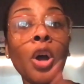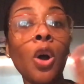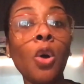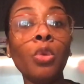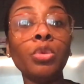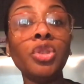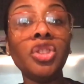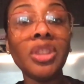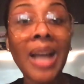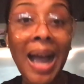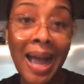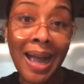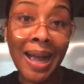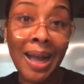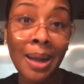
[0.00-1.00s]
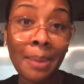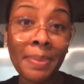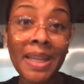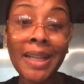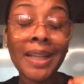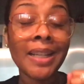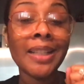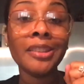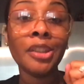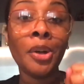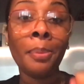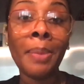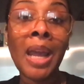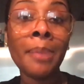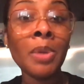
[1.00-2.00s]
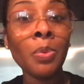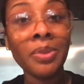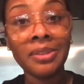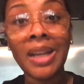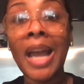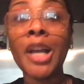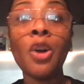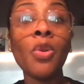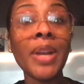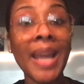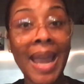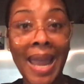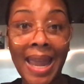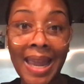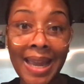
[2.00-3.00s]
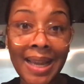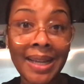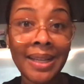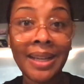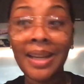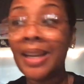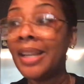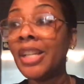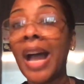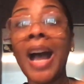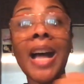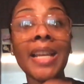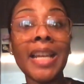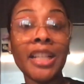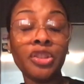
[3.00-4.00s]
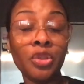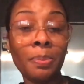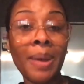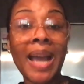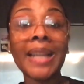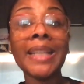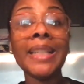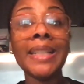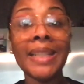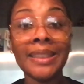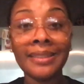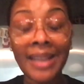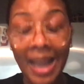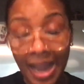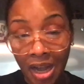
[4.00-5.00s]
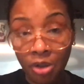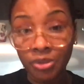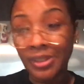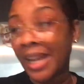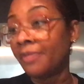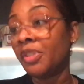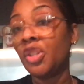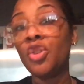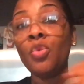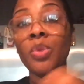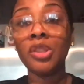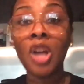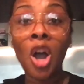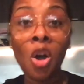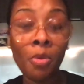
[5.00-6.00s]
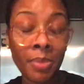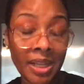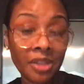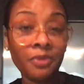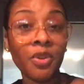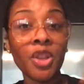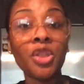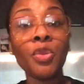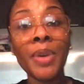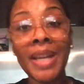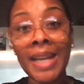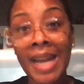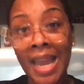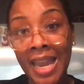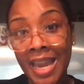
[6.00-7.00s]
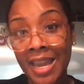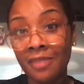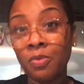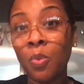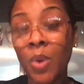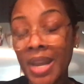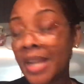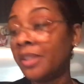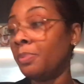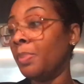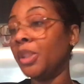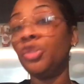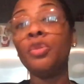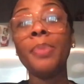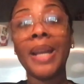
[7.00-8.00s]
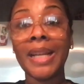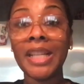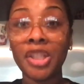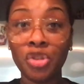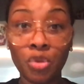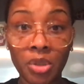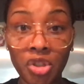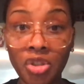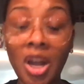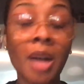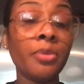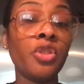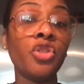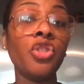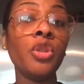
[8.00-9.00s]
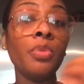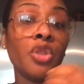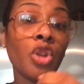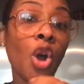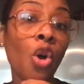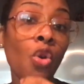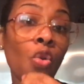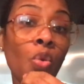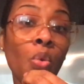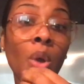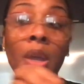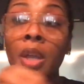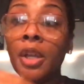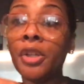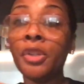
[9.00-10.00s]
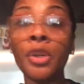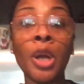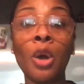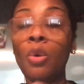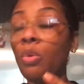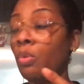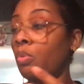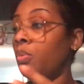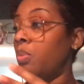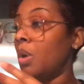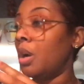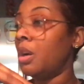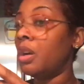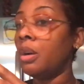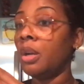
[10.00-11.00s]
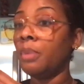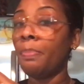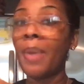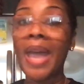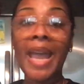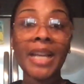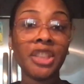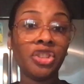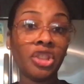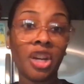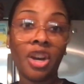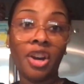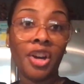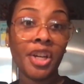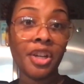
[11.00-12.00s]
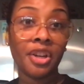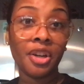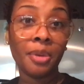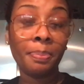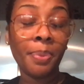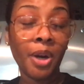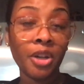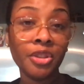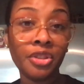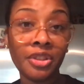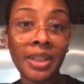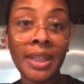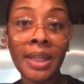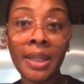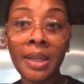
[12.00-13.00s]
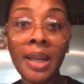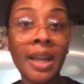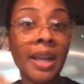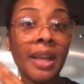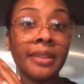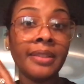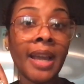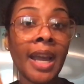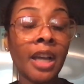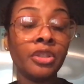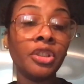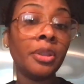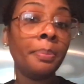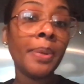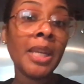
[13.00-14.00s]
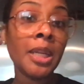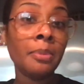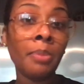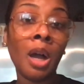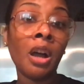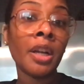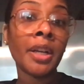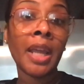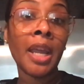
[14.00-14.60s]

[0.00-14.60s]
old job because her mammy was like, okay, I'll let you back in this house after you was homeless for 3.5 weeks. But you better get you a job. So she was old, you know, baggage courier person down to Piedmont